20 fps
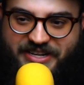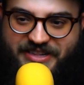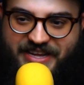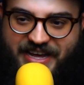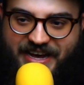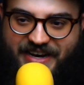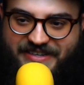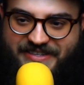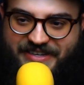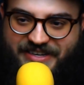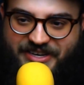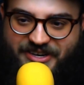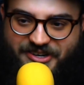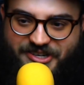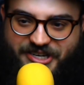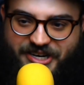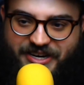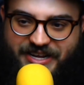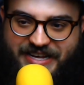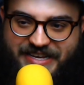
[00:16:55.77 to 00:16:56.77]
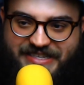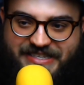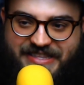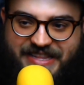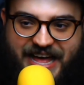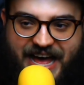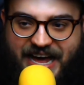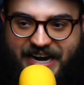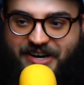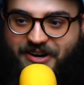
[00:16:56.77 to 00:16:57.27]
the execution is
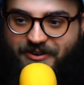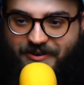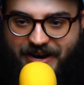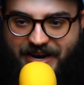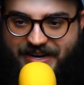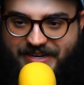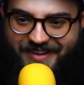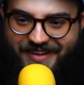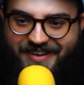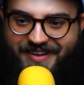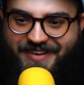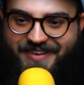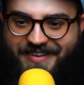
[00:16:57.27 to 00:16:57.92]
that great.